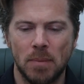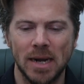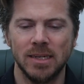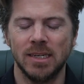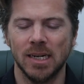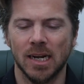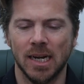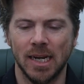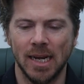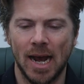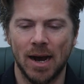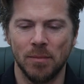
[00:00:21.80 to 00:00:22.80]

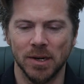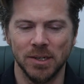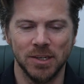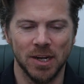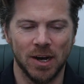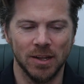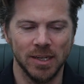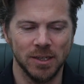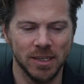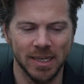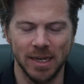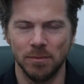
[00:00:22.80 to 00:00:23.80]
Basically, how am I going to start this
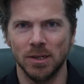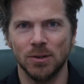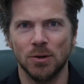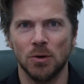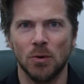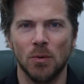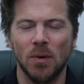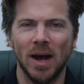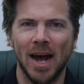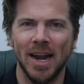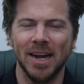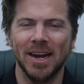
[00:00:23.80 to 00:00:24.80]
to keep this cool?
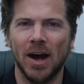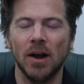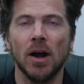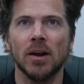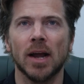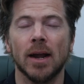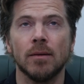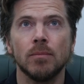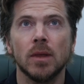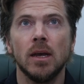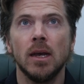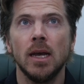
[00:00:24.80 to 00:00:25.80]
And okay,
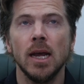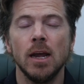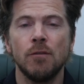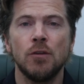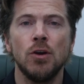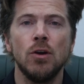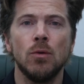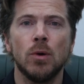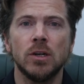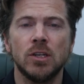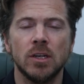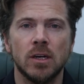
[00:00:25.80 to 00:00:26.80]
if you
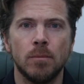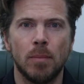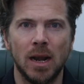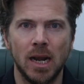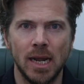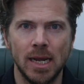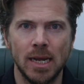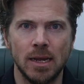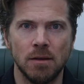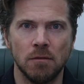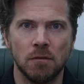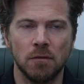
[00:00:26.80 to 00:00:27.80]
were to
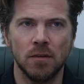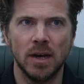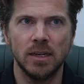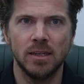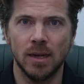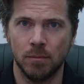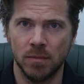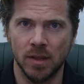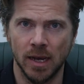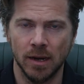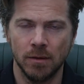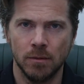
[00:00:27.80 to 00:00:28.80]
believe
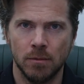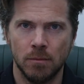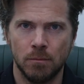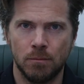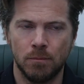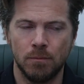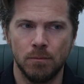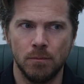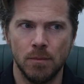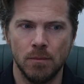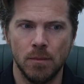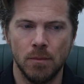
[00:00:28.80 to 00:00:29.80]
something,
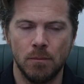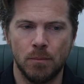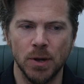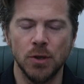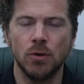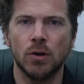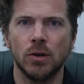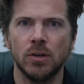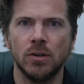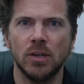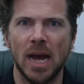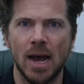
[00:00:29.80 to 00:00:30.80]
but you
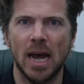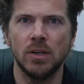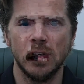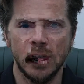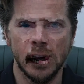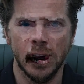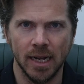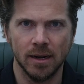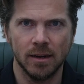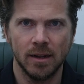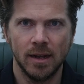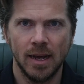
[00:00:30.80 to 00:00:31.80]
couldn't ever see
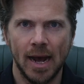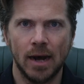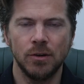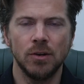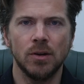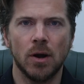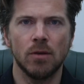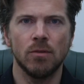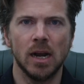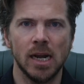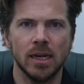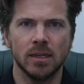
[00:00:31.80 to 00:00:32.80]
it, how do you know it
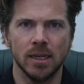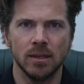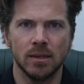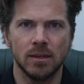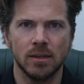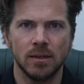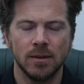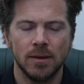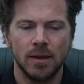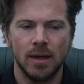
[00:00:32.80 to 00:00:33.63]
really exists?